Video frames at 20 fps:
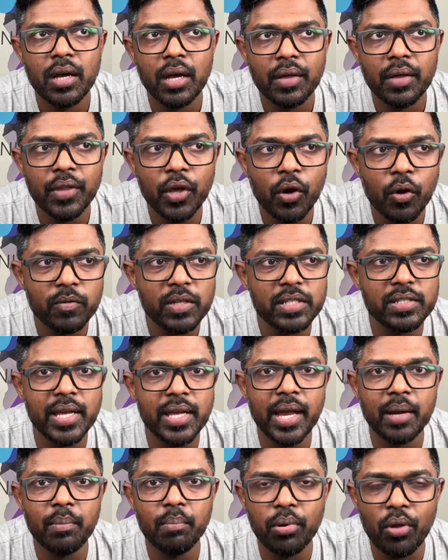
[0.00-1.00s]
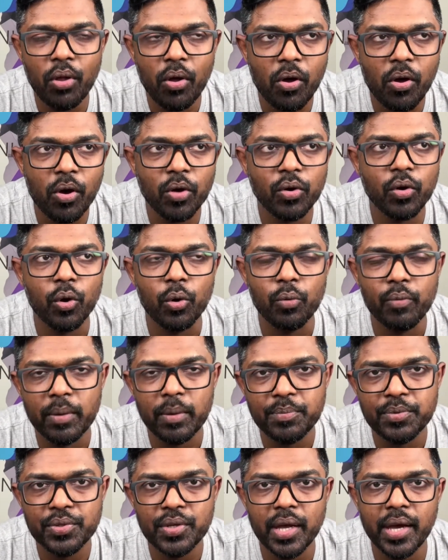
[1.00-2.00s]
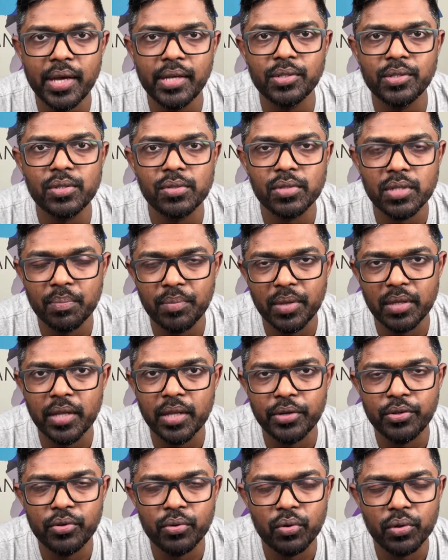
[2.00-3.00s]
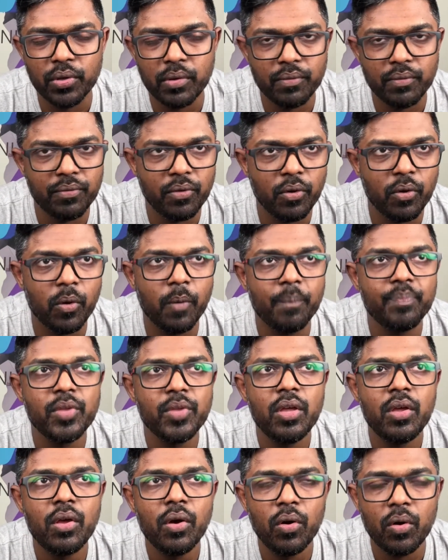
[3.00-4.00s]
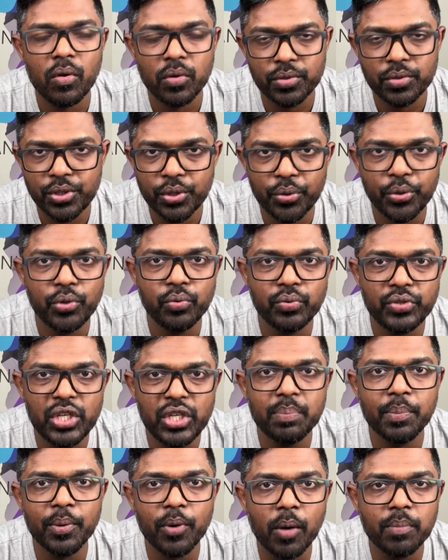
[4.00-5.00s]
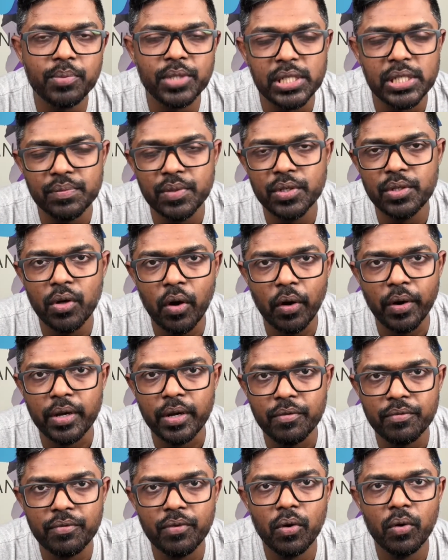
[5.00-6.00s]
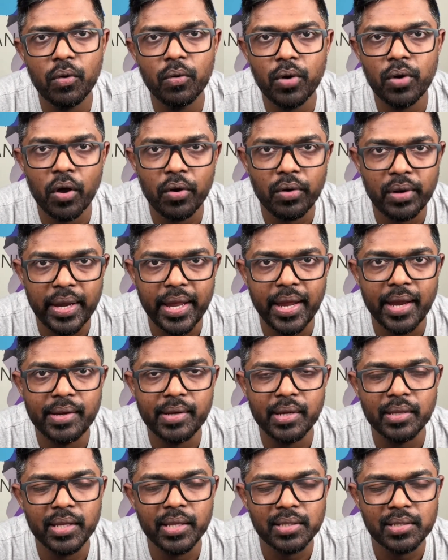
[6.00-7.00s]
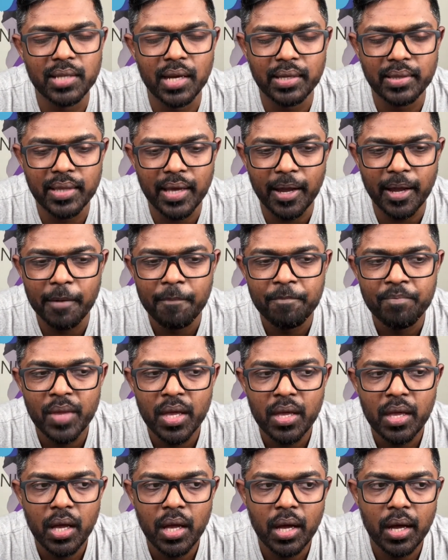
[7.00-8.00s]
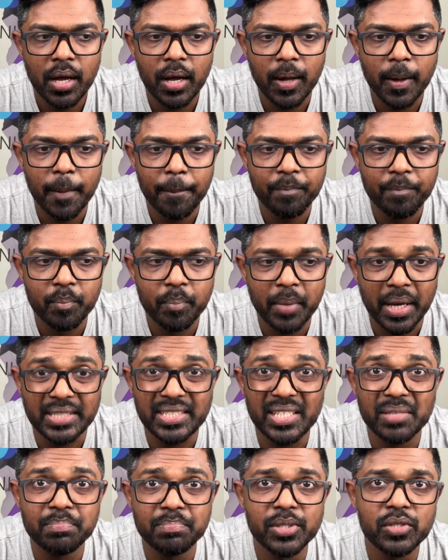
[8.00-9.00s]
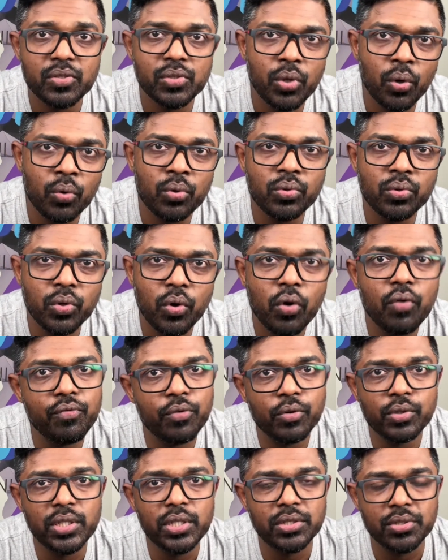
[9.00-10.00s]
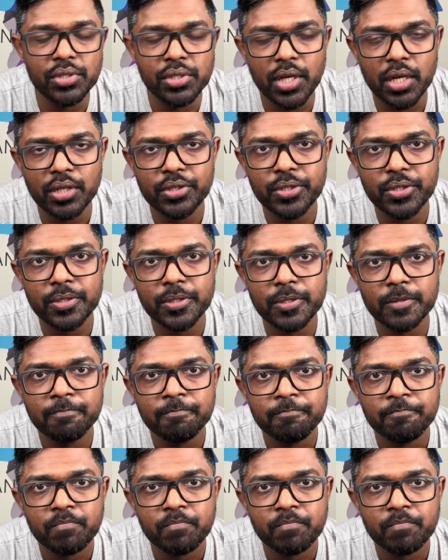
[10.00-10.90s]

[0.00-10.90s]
They always add blog or website to something that you're looking for, or show you cheaper options with .info, .net and things like that. My tip is, don't go for these suggestions.